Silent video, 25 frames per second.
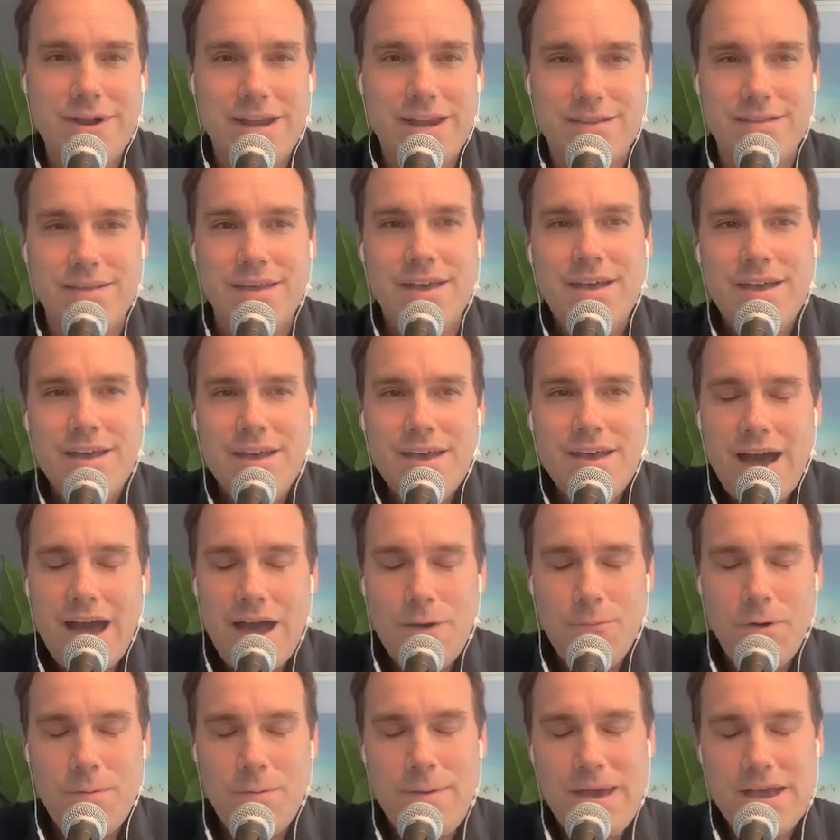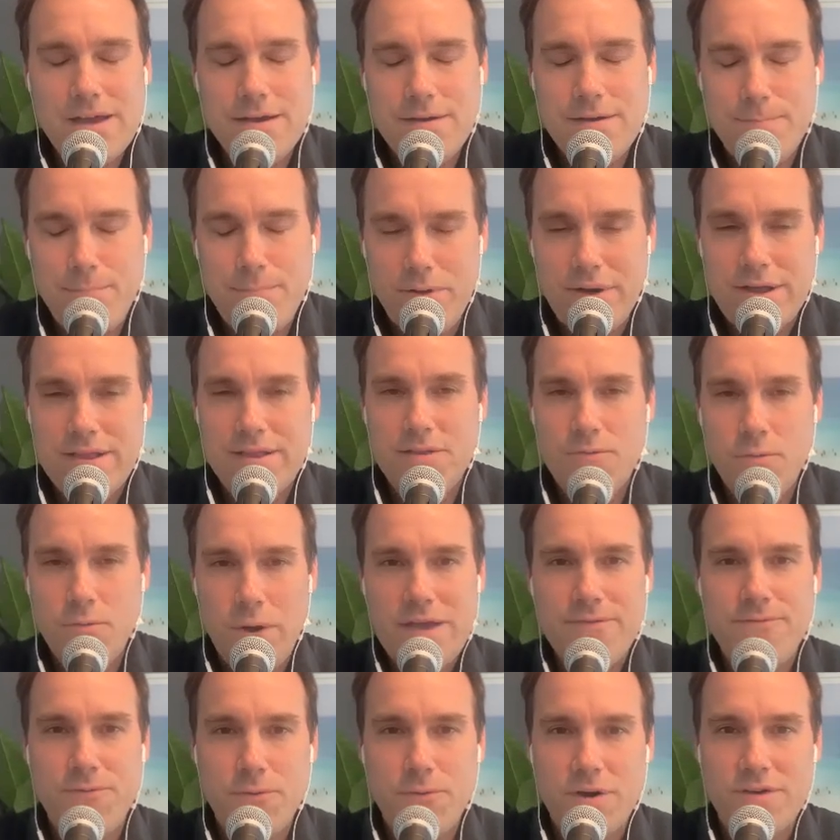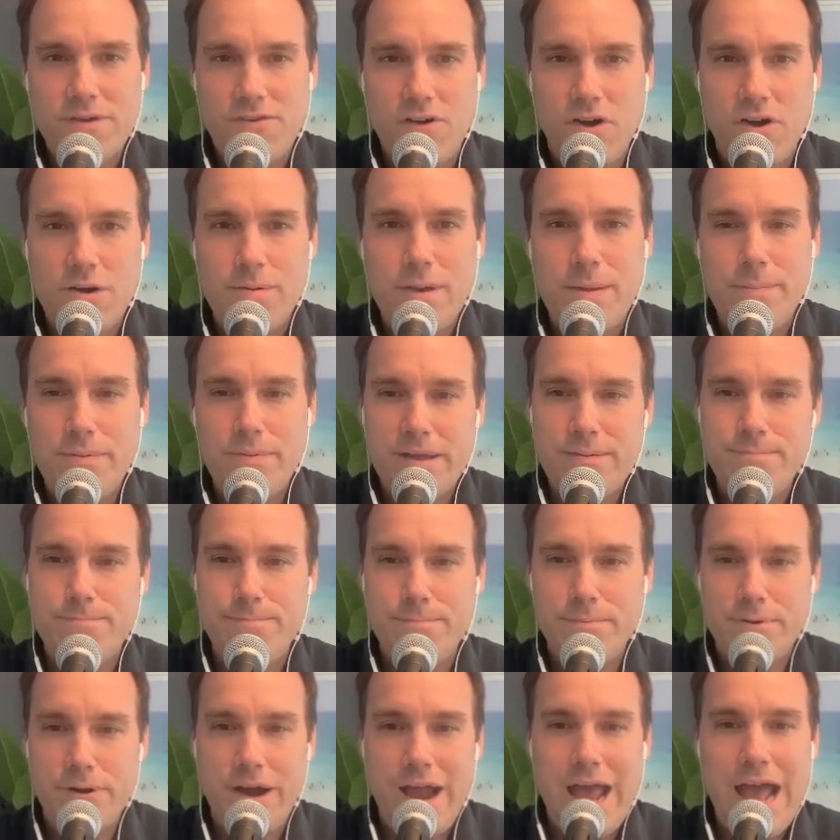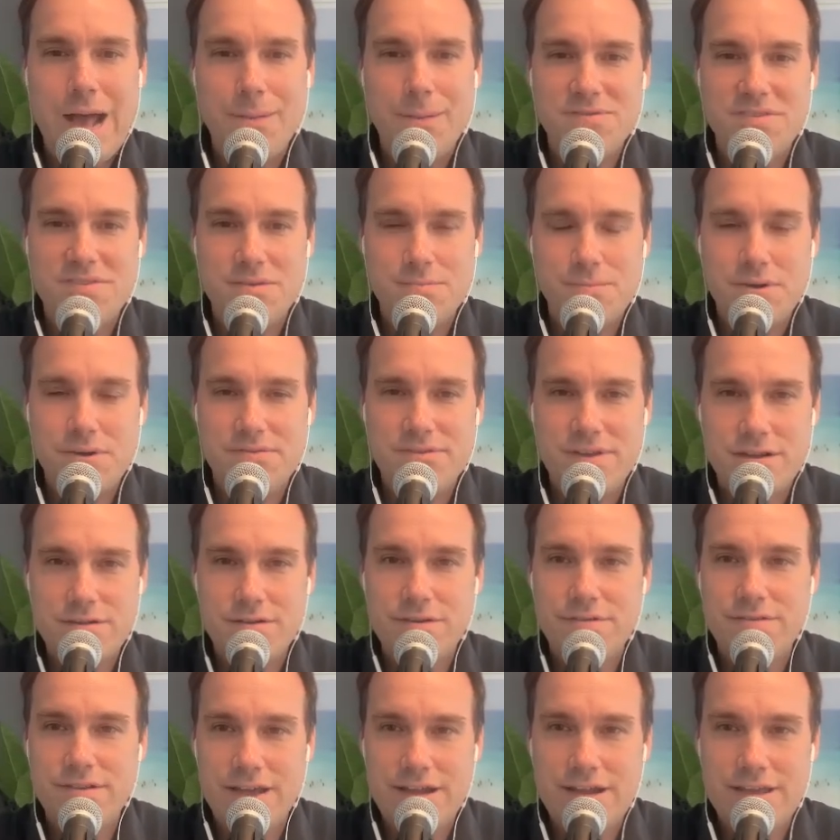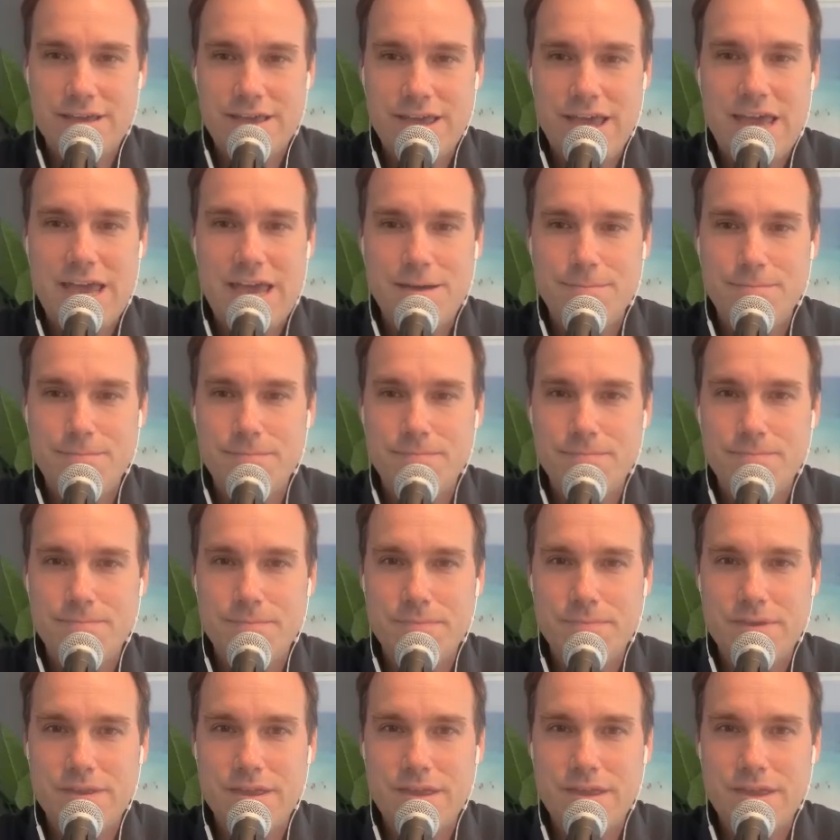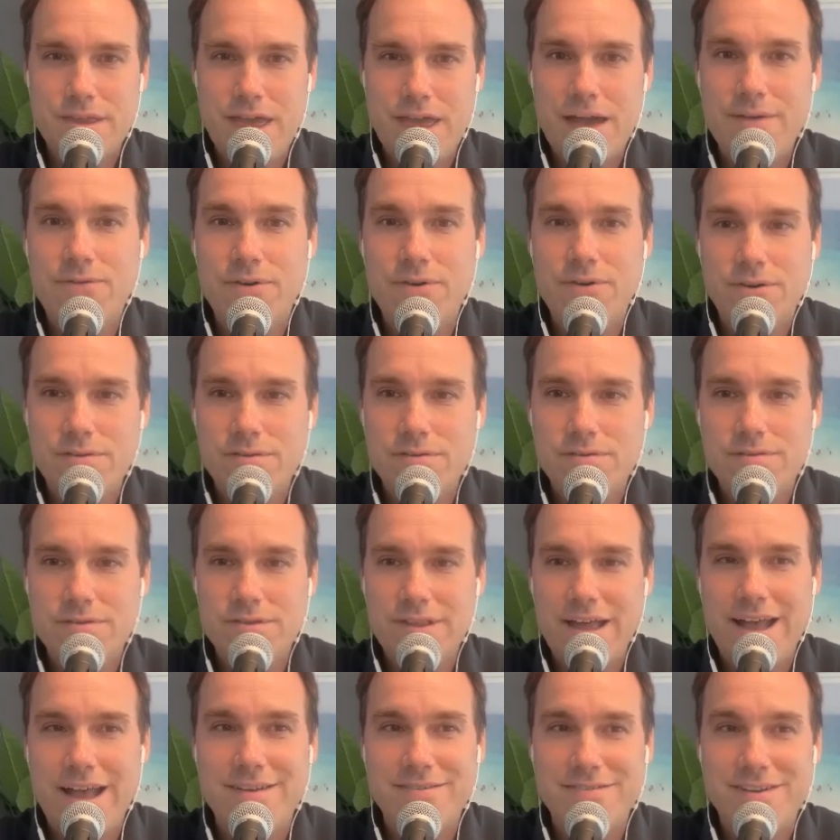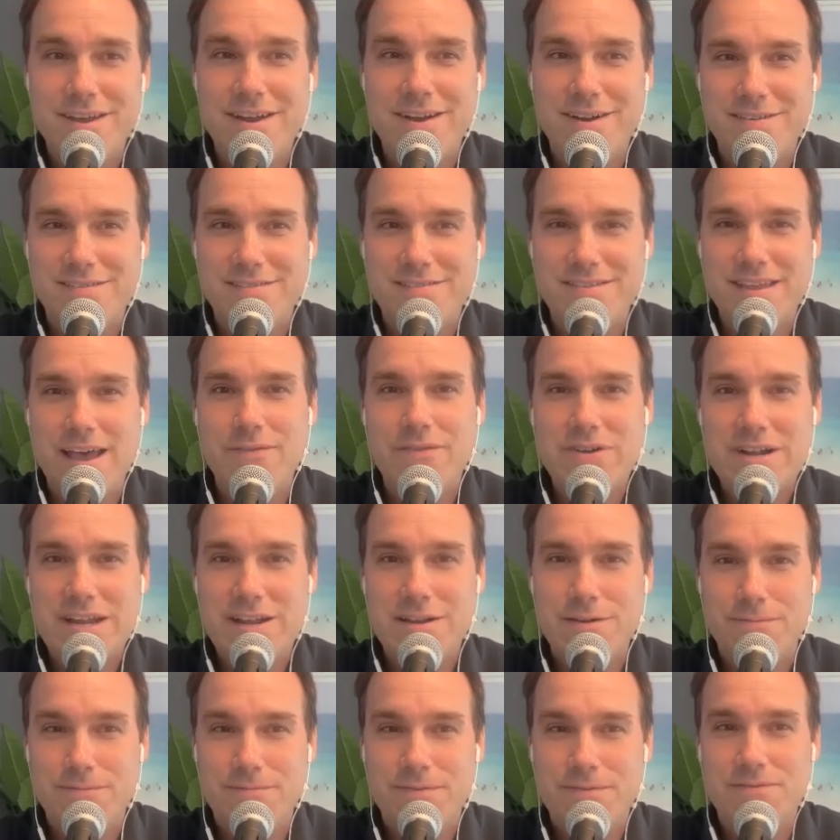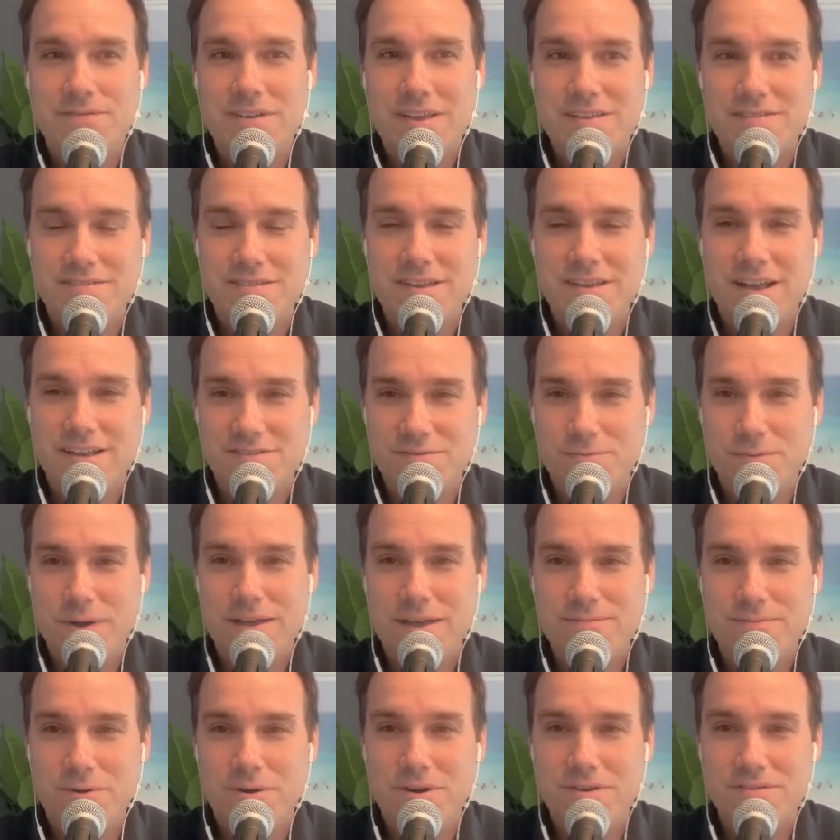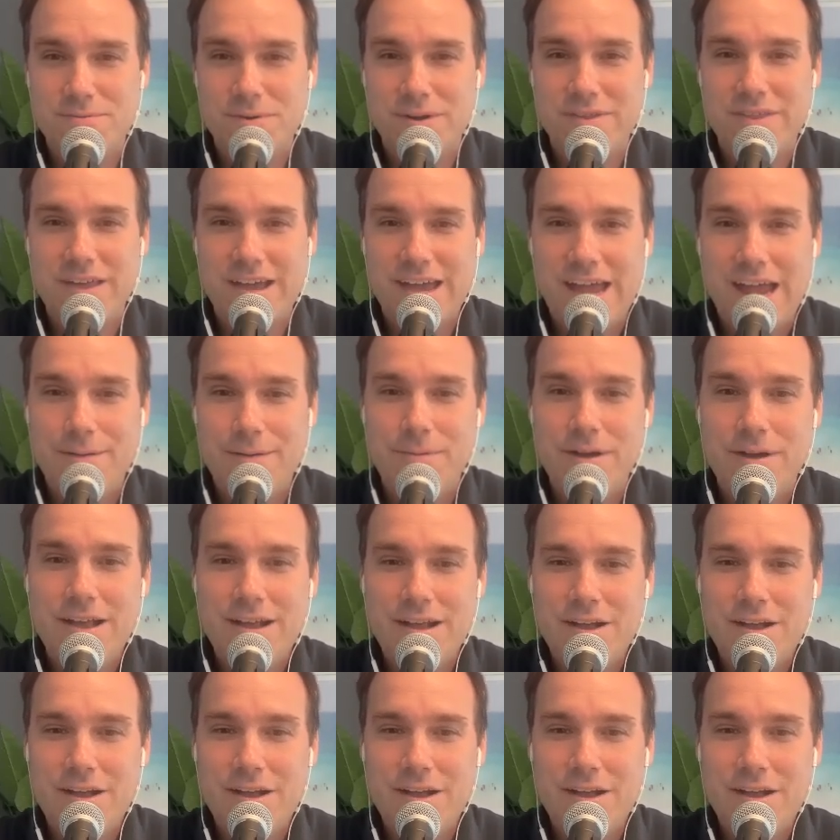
it. I will make a point. Wake Forest Army played perhaps the most entertaining game ever last year. 70-56. Wake Forest won that game.